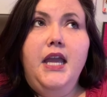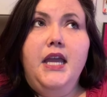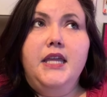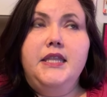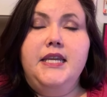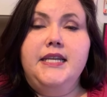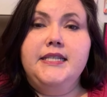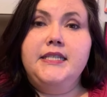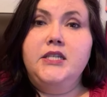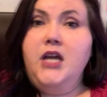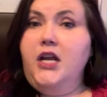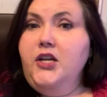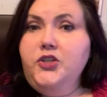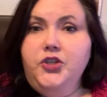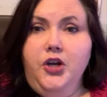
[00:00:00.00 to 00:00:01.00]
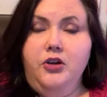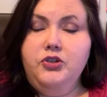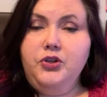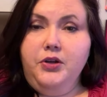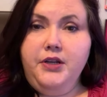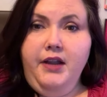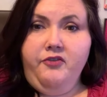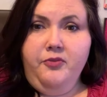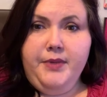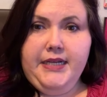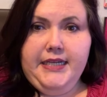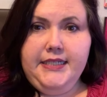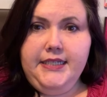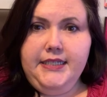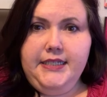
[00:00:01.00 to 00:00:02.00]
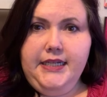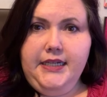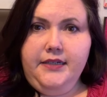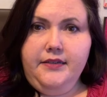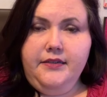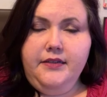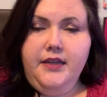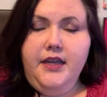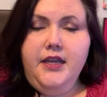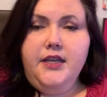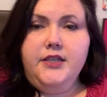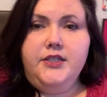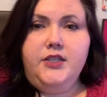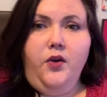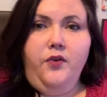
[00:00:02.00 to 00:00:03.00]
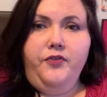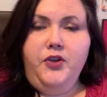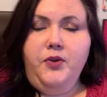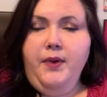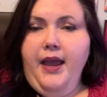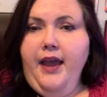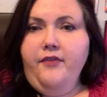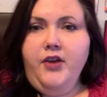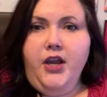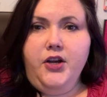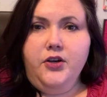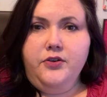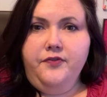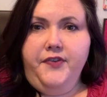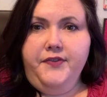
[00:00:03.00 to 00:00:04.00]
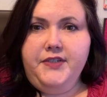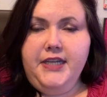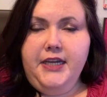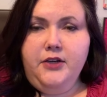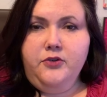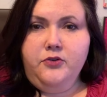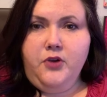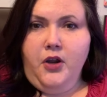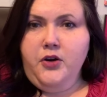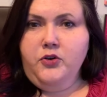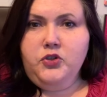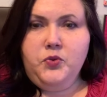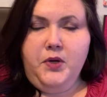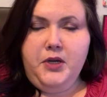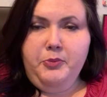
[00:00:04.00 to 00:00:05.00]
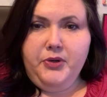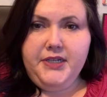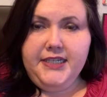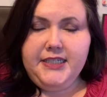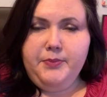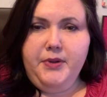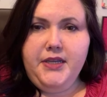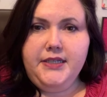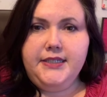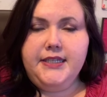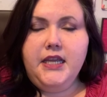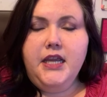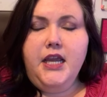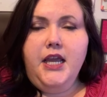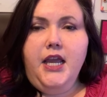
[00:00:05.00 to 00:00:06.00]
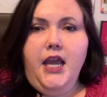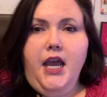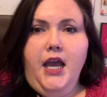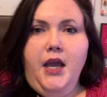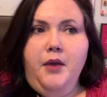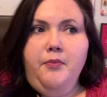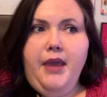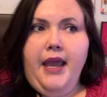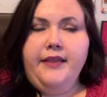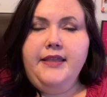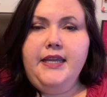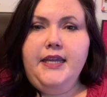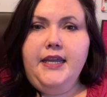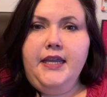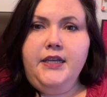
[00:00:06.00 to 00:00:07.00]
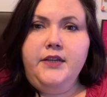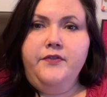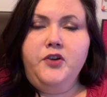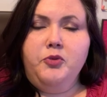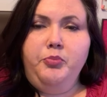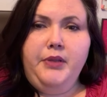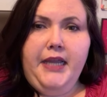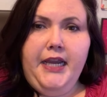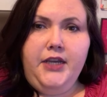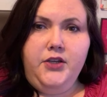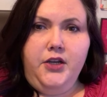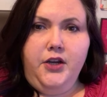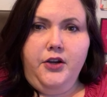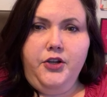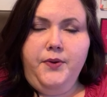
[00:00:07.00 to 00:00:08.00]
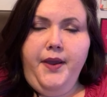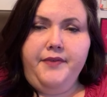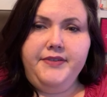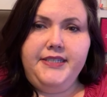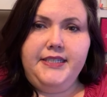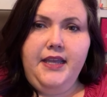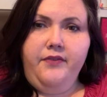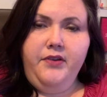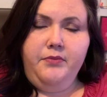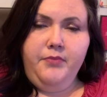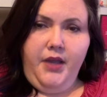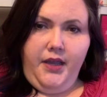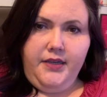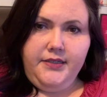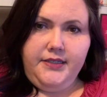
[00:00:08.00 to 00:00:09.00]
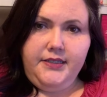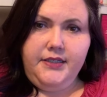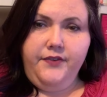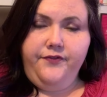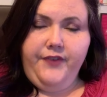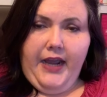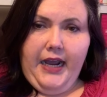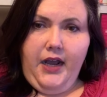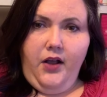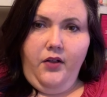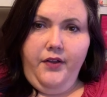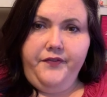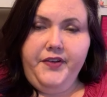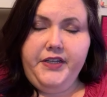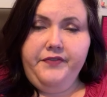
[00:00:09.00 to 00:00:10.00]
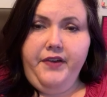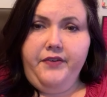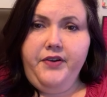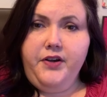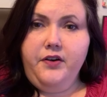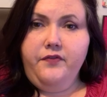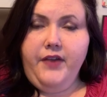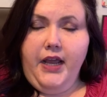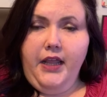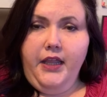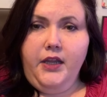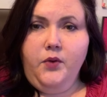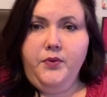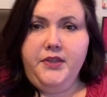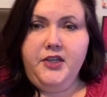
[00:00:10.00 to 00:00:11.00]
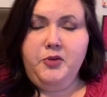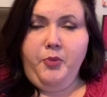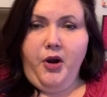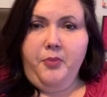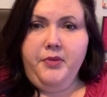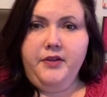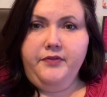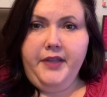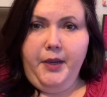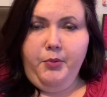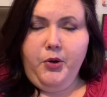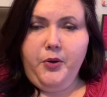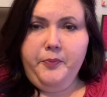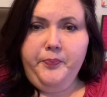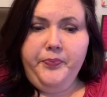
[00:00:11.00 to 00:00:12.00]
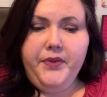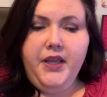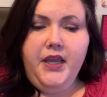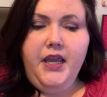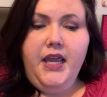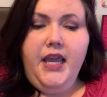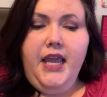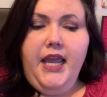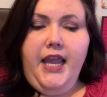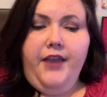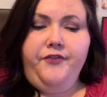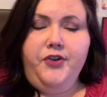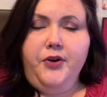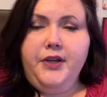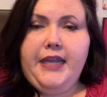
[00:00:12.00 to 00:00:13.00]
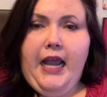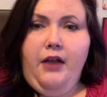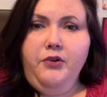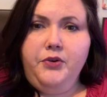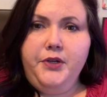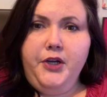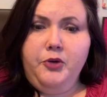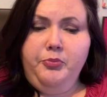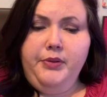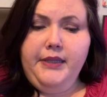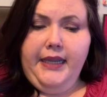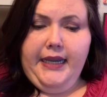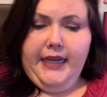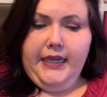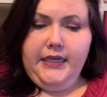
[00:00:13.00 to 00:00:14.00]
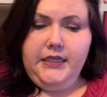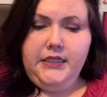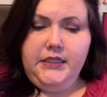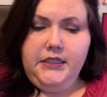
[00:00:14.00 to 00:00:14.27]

that is not a church or government entity. So if you have 115 or 120 participants, at the end of your plan year, you have 7 months to file a 5,500 filing with the Department of Labor. If your calendar year plan